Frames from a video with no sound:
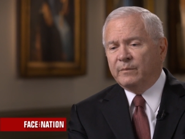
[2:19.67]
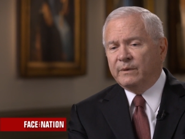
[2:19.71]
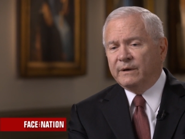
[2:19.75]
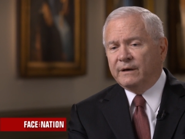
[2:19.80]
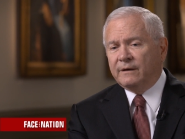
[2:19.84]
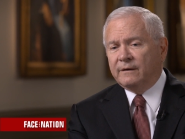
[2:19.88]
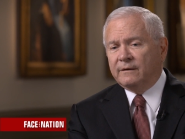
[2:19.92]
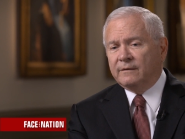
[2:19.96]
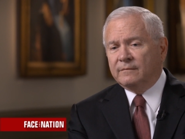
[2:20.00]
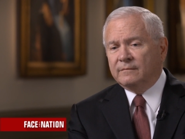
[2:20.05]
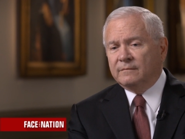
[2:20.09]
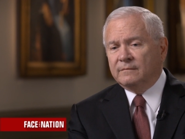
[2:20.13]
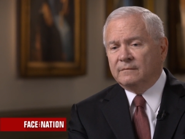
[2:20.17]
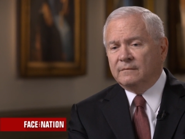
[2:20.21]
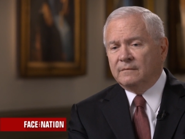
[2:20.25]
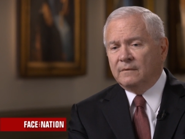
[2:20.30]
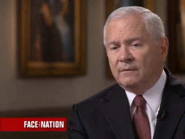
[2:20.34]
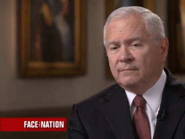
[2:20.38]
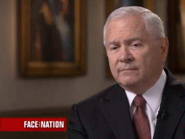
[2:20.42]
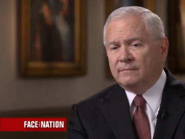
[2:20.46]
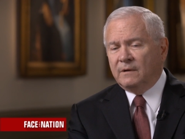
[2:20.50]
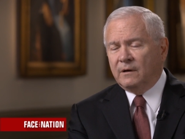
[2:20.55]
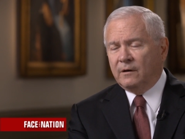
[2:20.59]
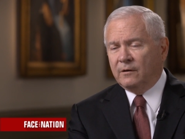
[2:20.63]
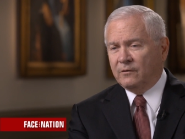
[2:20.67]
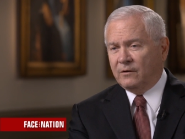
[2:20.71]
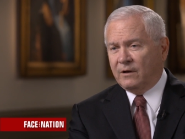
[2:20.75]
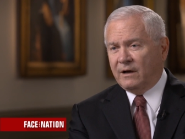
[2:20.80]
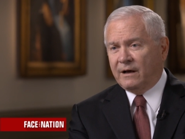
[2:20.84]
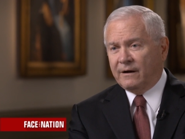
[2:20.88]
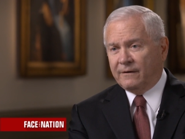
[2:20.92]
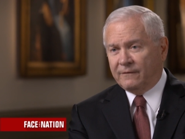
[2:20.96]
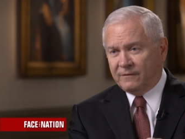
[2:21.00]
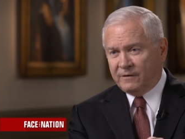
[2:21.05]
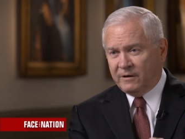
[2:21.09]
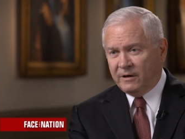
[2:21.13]
been a
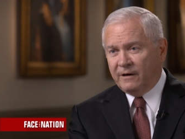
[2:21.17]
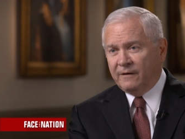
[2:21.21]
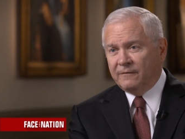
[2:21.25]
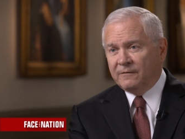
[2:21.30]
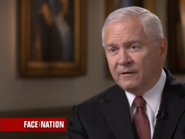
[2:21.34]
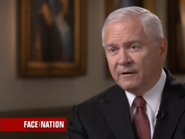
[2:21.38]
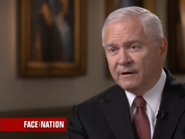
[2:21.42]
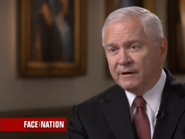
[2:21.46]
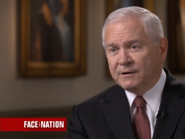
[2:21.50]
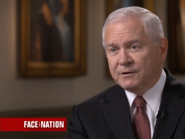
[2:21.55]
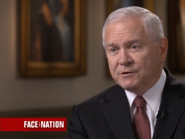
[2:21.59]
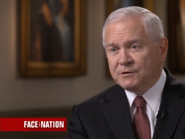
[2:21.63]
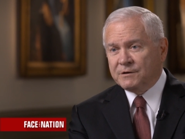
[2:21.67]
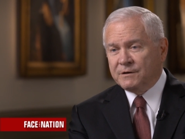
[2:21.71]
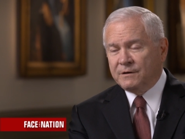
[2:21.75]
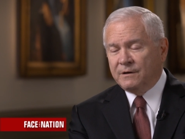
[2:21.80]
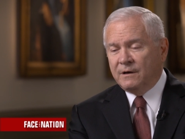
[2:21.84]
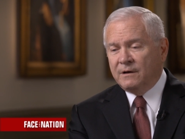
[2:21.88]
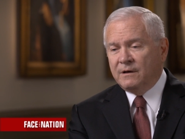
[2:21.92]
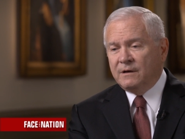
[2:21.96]
lot of coverage,